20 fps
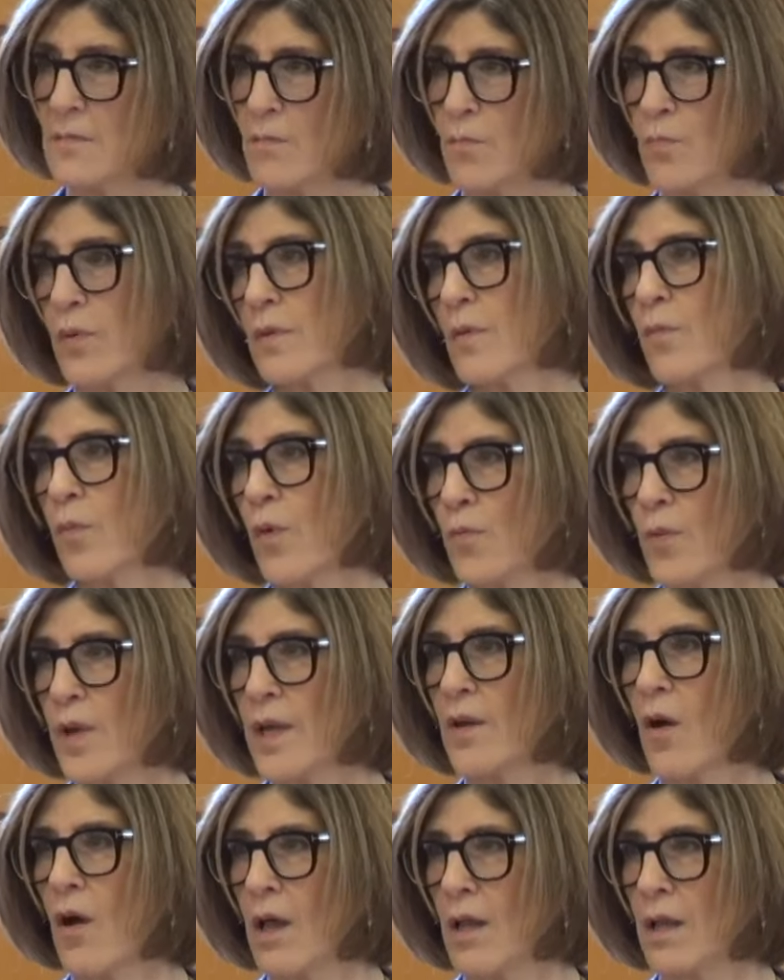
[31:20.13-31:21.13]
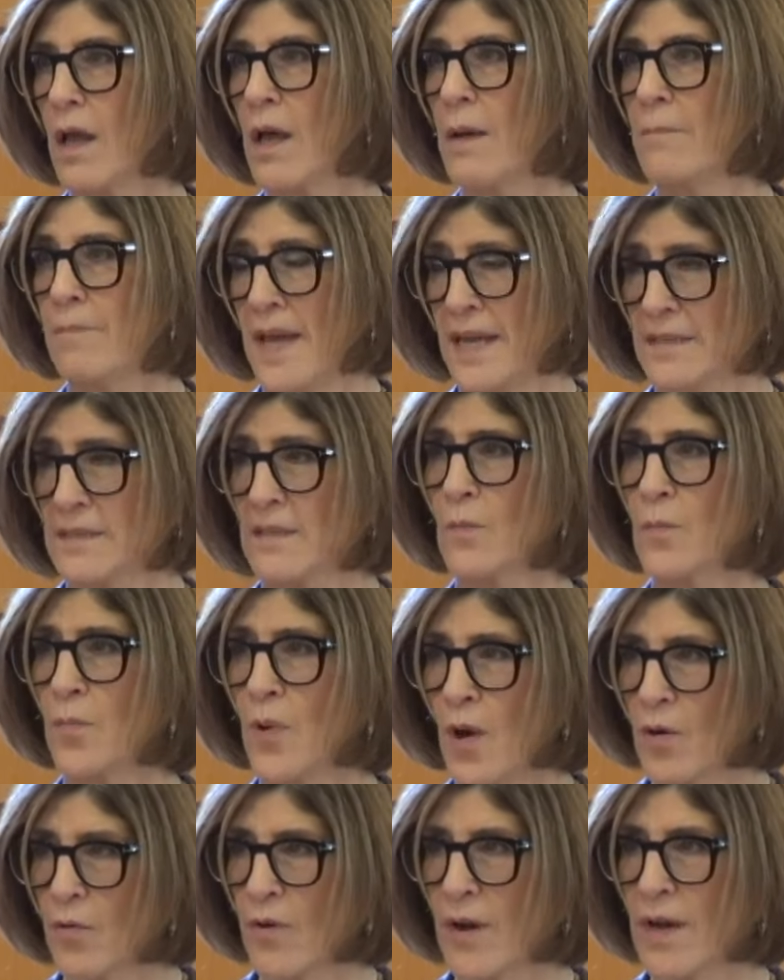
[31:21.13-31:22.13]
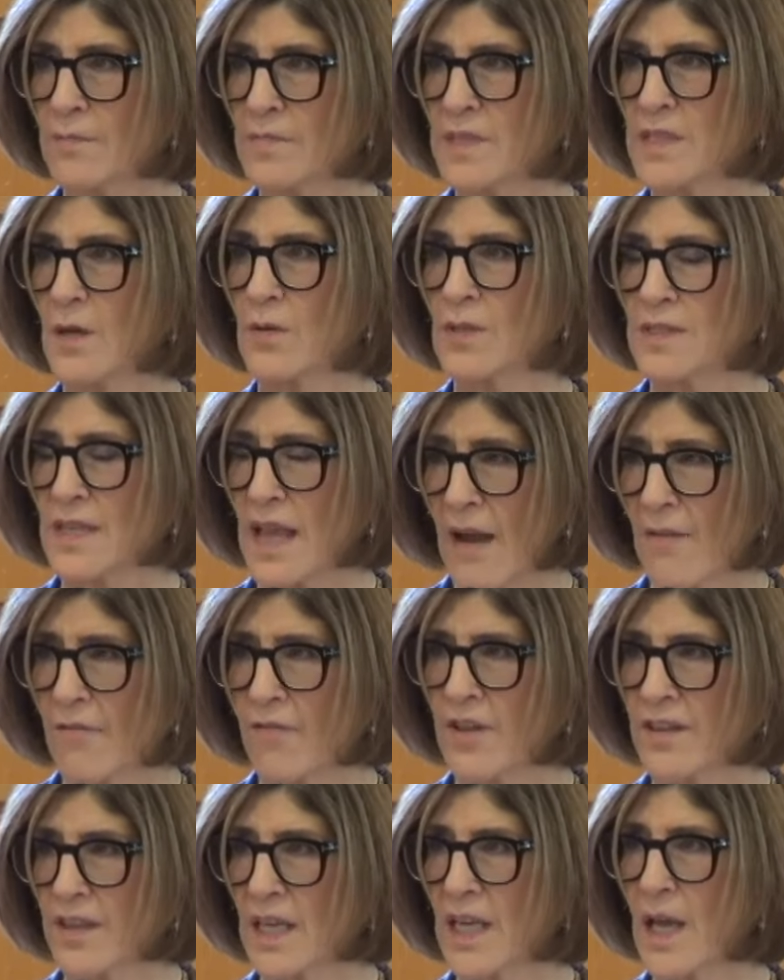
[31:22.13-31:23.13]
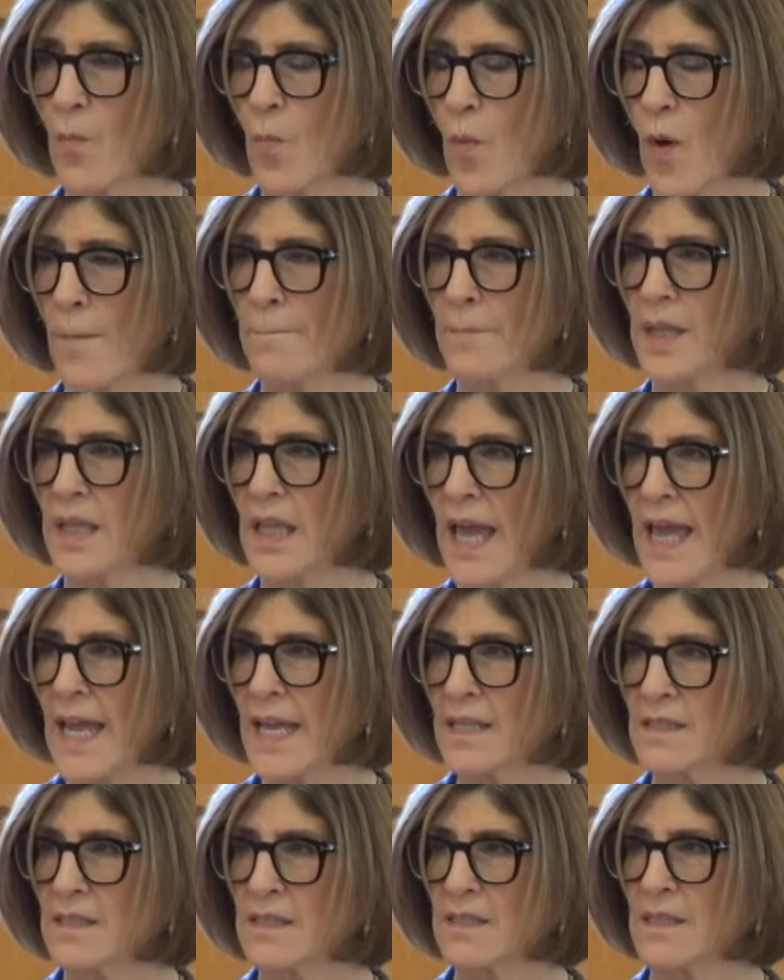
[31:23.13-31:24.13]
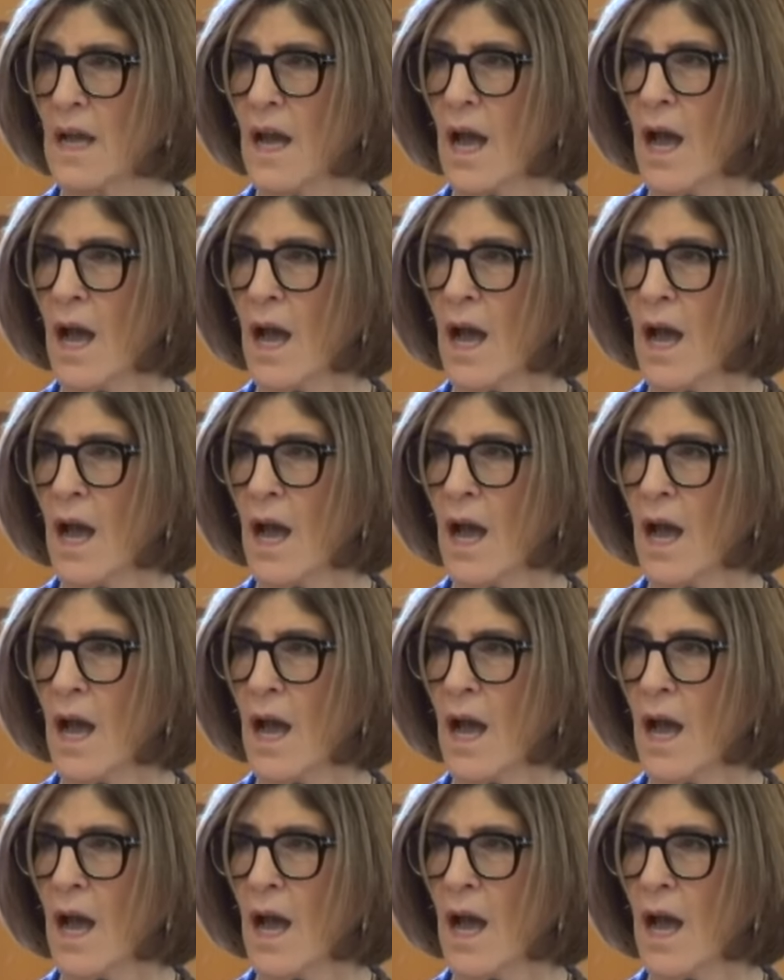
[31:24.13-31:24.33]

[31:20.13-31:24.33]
what we call a basal program, so it's everything in one place,